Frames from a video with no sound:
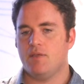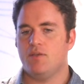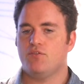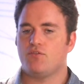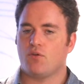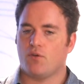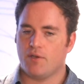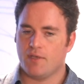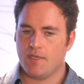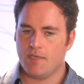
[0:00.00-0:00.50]
he
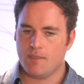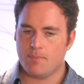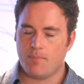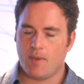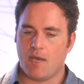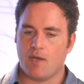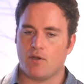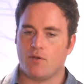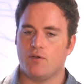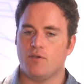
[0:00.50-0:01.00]
started getting
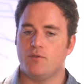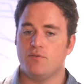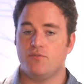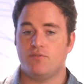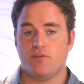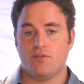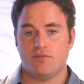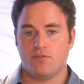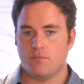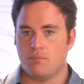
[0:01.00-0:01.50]
better, and you'd
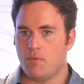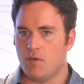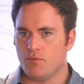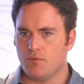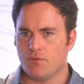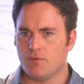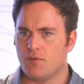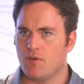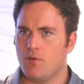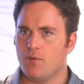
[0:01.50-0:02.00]
see some
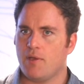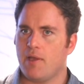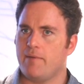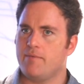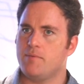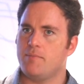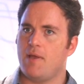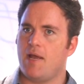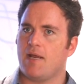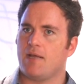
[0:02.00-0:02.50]
muscle tone
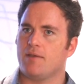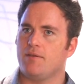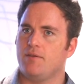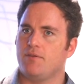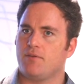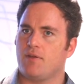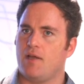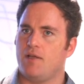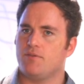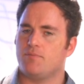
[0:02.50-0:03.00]
coming back in
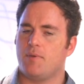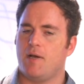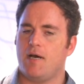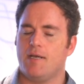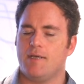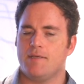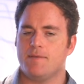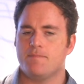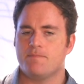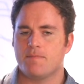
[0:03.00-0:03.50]
this guy's
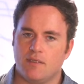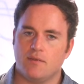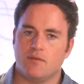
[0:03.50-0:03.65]
body.